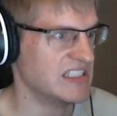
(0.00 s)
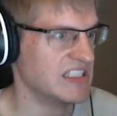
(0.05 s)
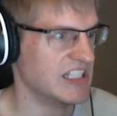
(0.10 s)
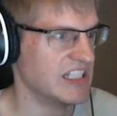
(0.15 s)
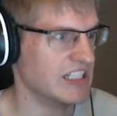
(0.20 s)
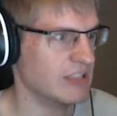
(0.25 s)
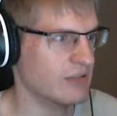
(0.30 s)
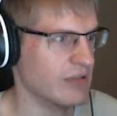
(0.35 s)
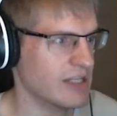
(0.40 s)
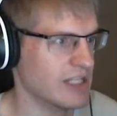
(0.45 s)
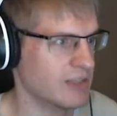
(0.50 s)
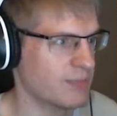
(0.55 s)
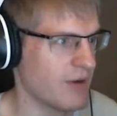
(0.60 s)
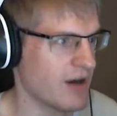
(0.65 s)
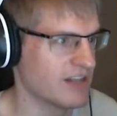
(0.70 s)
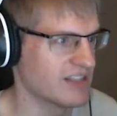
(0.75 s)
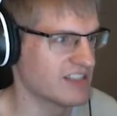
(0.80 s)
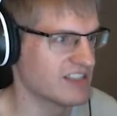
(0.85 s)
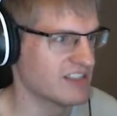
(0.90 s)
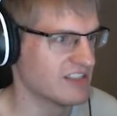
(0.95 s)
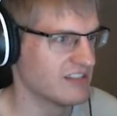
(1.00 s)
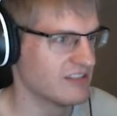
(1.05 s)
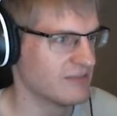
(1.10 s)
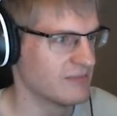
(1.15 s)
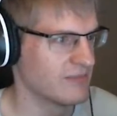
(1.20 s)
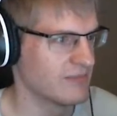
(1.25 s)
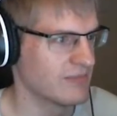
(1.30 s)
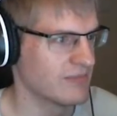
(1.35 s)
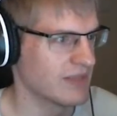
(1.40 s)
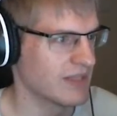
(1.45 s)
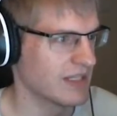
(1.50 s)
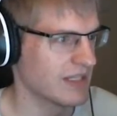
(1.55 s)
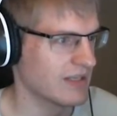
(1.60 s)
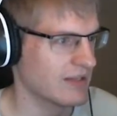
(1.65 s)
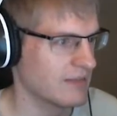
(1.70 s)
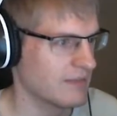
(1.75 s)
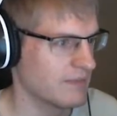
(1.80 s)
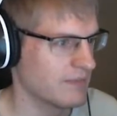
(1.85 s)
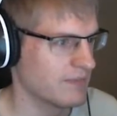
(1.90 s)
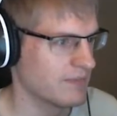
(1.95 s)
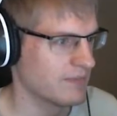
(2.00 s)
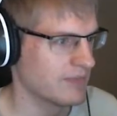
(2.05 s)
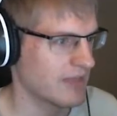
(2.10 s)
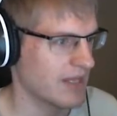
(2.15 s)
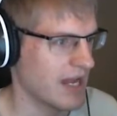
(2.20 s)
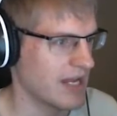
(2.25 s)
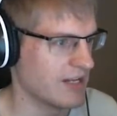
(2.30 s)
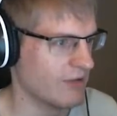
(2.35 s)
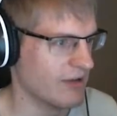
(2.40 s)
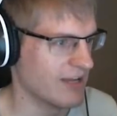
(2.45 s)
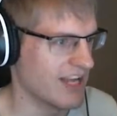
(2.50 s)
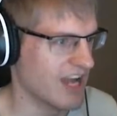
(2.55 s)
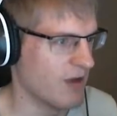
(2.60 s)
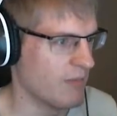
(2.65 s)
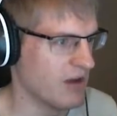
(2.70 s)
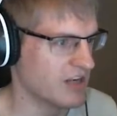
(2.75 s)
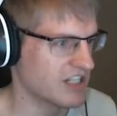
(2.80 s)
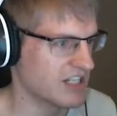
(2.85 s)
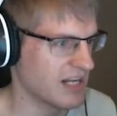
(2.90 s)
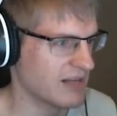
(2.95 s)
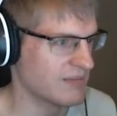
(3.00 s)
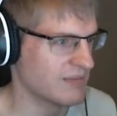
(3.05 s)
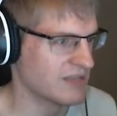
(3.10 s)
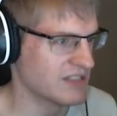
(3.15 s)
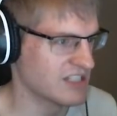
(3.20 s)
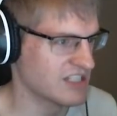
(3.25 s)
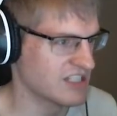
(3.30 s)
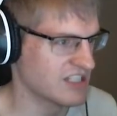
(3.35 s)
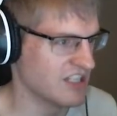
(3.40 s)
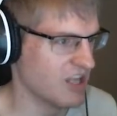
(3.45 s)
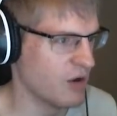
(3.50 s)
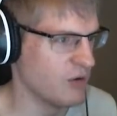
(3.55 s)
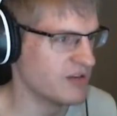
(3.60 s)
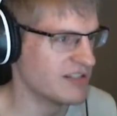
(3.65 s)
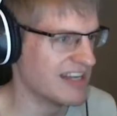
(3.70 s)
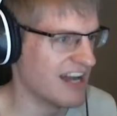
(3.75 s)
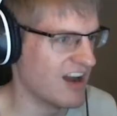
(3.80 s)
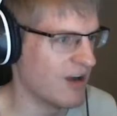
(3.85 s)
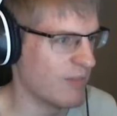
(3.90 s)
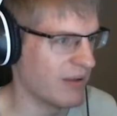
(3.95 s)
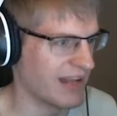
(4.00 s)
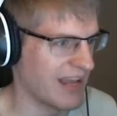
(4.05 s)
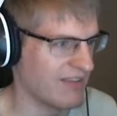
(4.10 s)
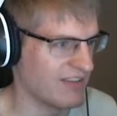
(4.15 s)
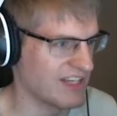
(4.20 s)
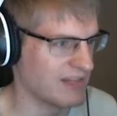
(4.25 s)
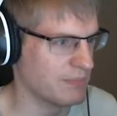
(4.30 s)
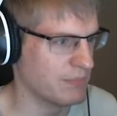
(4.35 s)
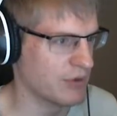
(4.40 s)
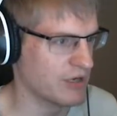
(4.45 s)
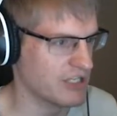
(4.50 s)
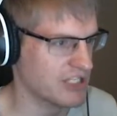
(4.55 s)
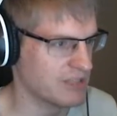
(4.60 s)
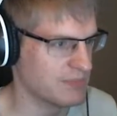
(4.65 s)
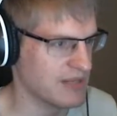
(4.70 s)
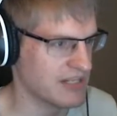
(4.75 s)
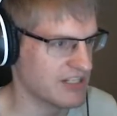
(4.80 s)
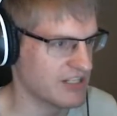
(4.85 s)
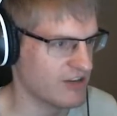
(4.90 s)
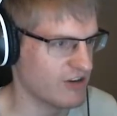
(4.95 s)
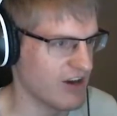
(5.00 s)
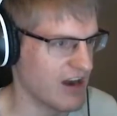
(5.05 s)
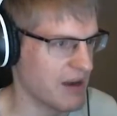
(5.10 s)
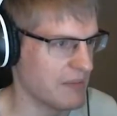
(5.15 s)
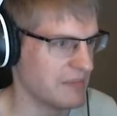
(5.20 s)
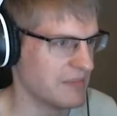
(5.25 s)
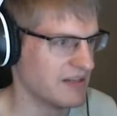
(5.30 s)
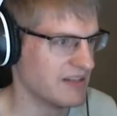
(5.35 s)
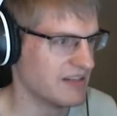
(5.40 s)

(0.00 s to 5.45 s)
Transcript: I don't like these parts. I don't like how much I'm slowed down by having to push this piece of crap.